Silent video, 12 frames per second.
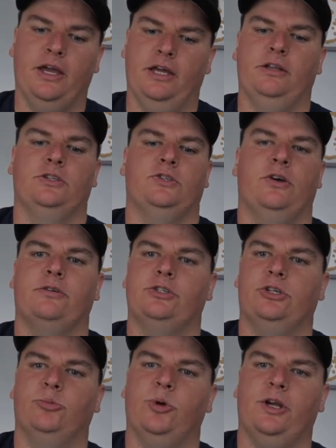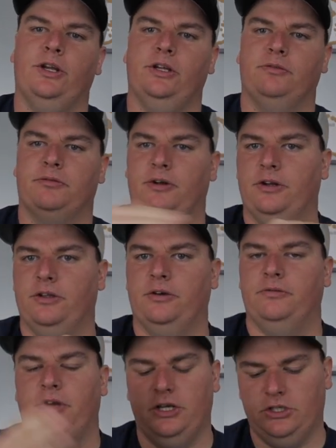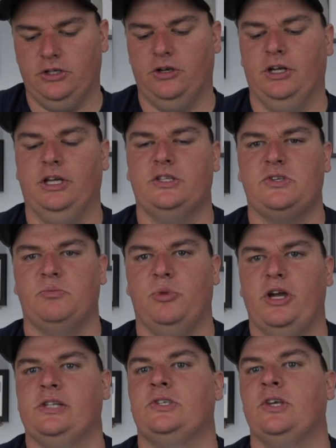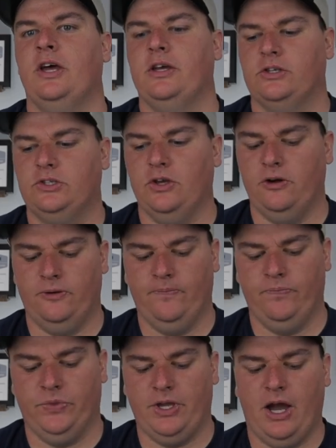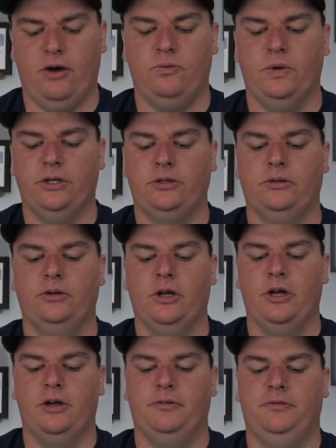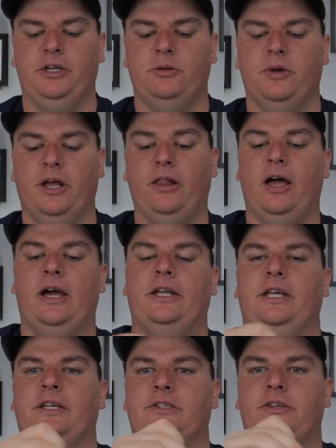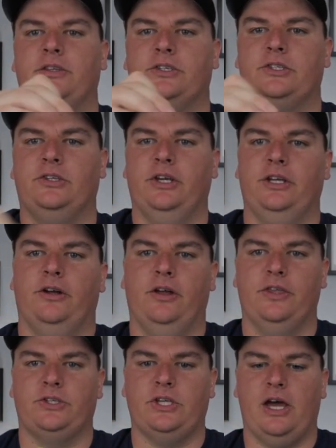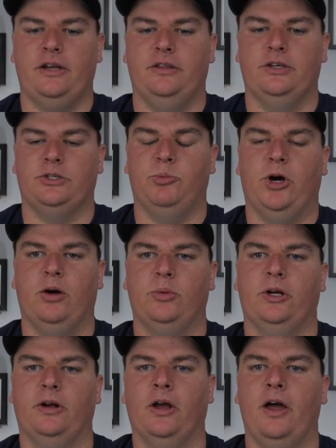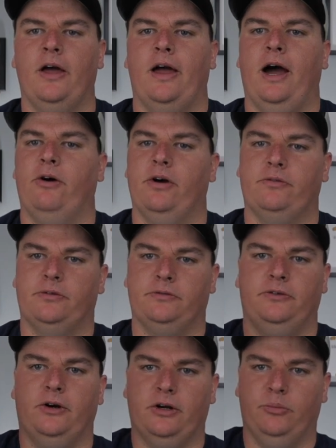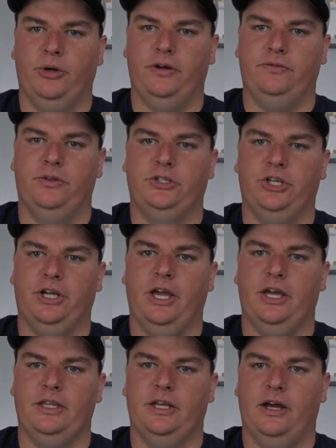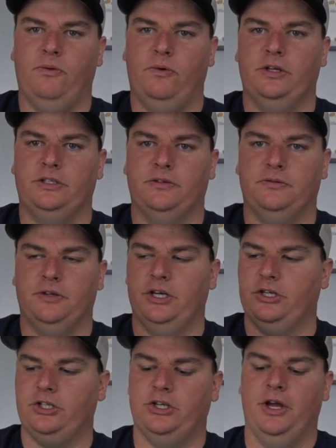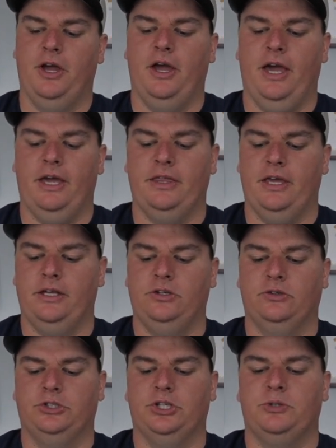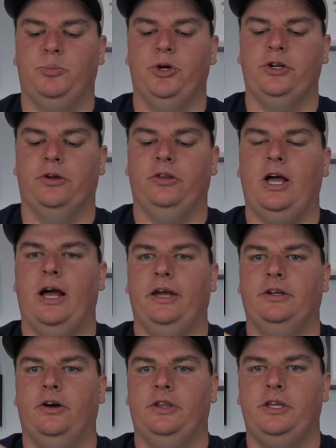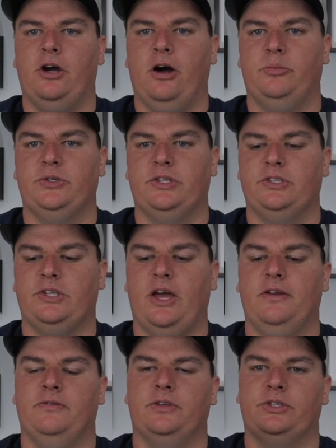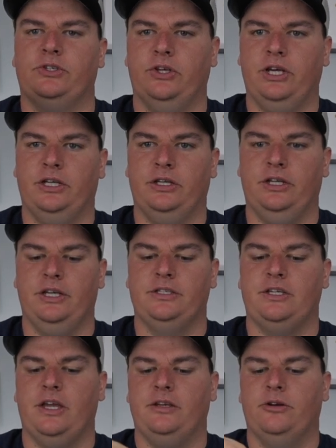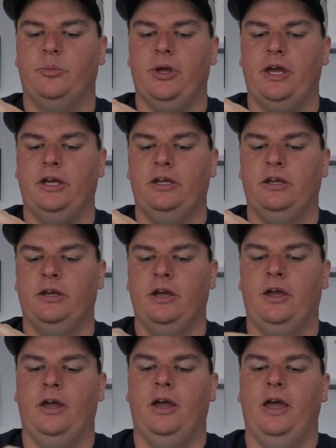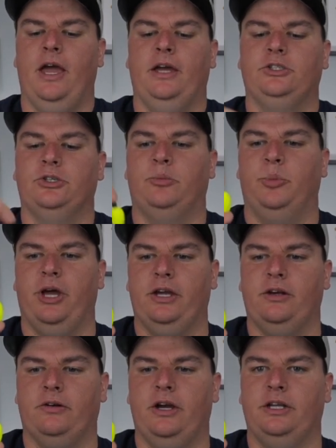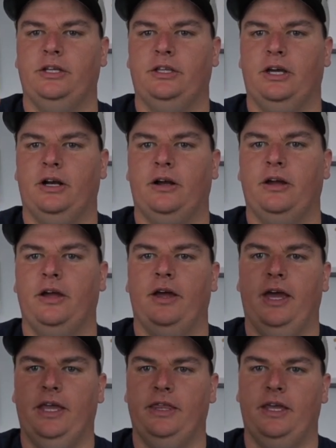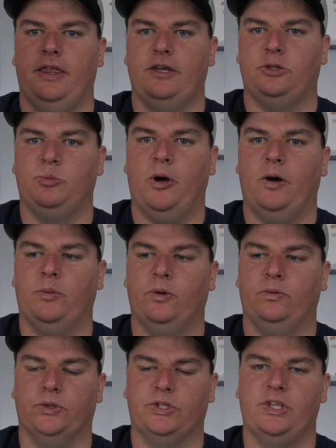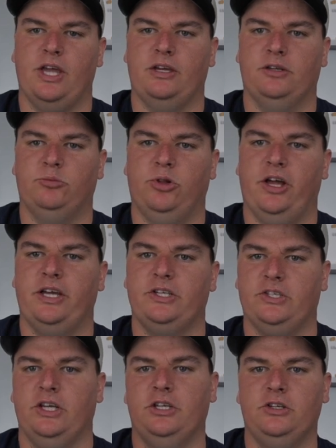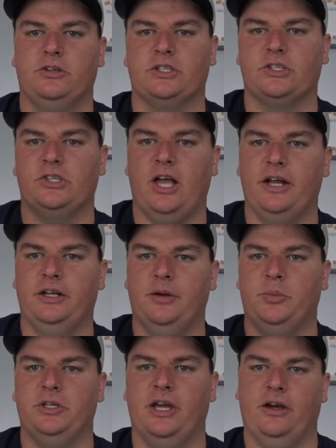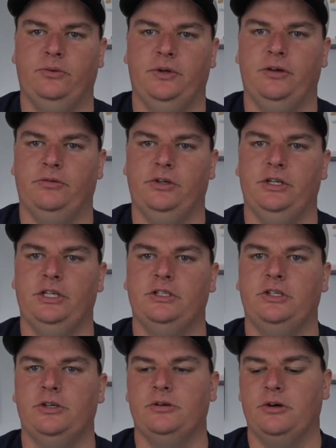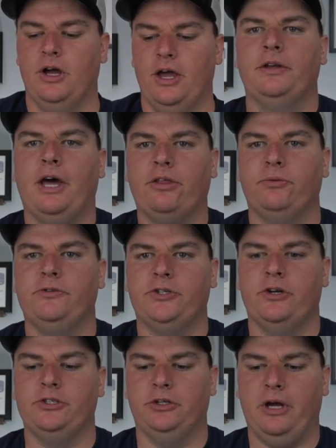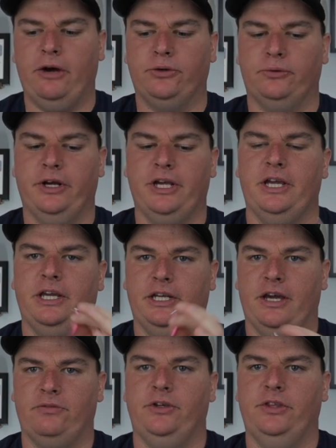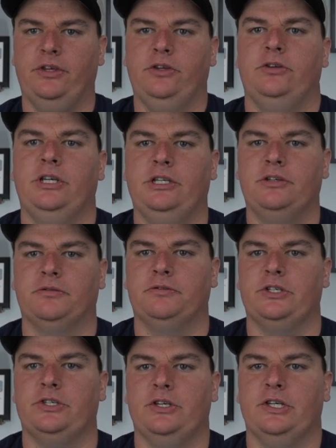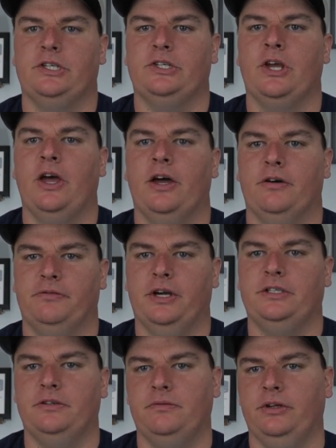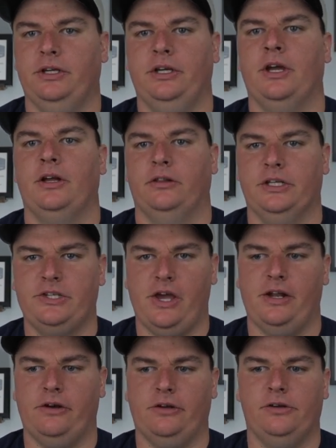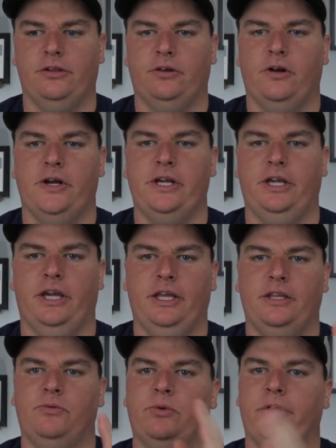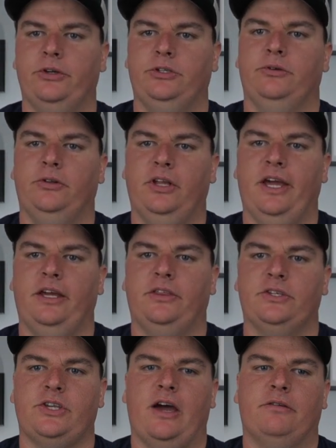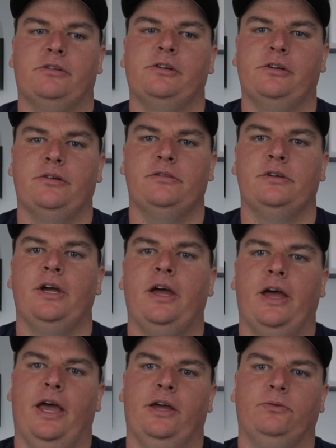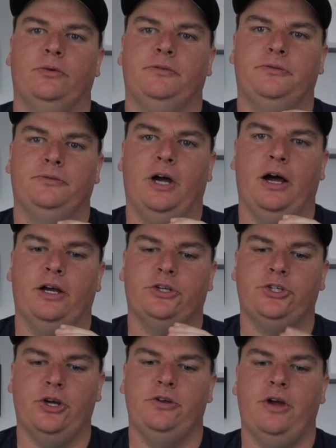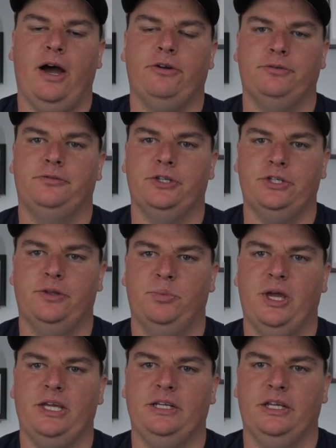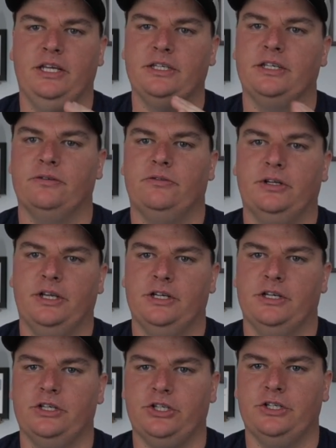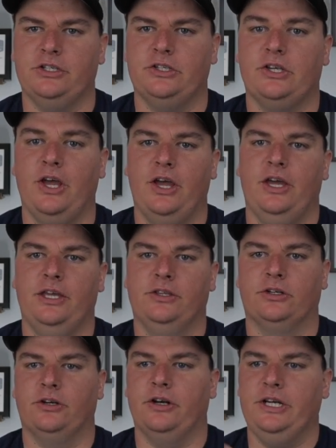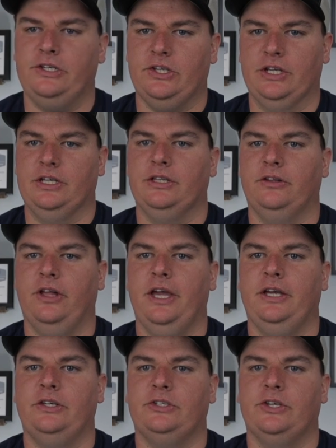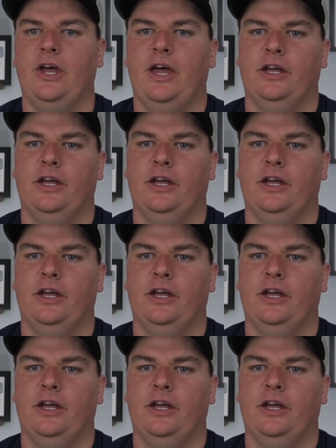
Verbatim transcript: And as long as you're bringing it in front of their face, you're going to get some bites. So I will feed my line into the slit on the side of this bobber, however far above the jig head that I want to fish, and then you'll just put your line on the opposite side of the slit and take your peg, and you'll peg it right in there, and then this bobber will stay in place and you can slide it up and down whenever you need to. Now that we've showed you how to rig it and everything you need to fish this effectively, let's head out onto the creek and then we'll go to a lake this afternoon and we'll uh, show you how to fish the bait in different conditions in the creeks and in the lakes.